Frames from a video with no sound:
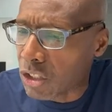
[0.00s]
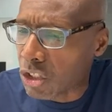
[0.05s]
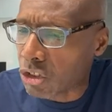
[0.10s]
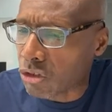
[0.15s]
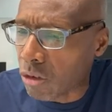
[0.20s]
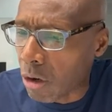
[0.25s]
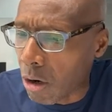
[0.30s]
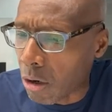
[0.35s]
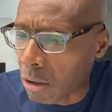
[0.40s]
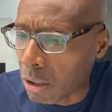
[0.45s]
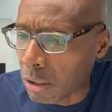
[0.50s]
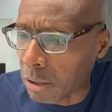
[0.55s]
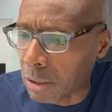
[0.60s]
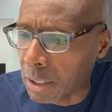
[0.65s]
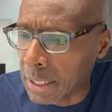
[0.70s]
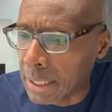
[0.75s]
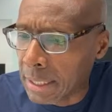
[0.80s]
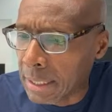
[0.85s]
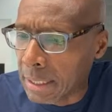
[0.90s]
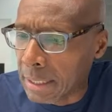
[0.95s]
stronger
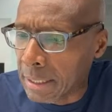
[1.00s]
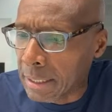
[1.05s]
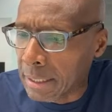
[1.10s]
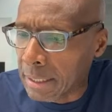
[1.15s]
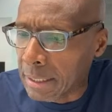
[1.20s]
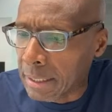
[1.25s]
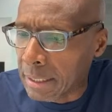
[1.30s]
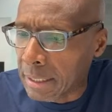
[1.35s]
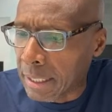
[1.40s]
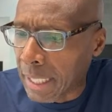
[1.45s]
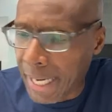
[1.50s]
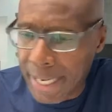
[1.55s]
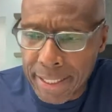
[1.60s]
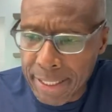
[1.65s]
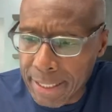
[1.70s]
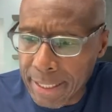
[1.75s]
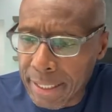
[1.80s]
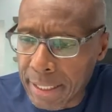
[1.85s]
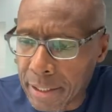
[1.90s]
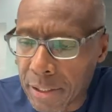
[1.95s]
and
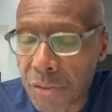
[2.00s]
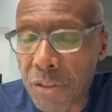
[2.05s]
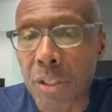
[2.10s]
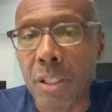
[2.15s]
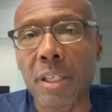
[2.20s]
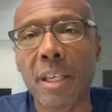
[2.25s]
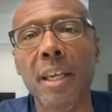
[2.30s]
it is.